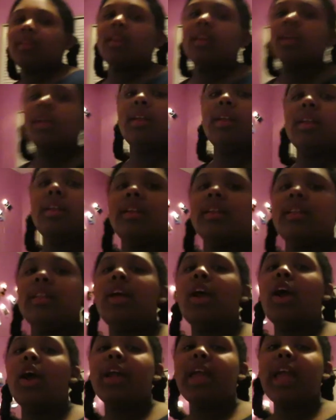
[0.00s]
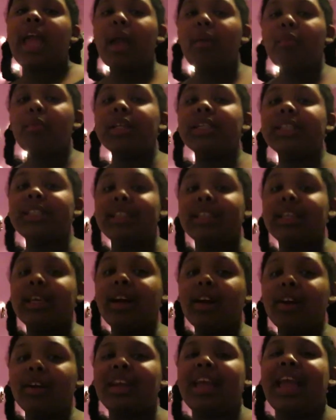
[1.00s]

way, guys, I did that her on purpose. her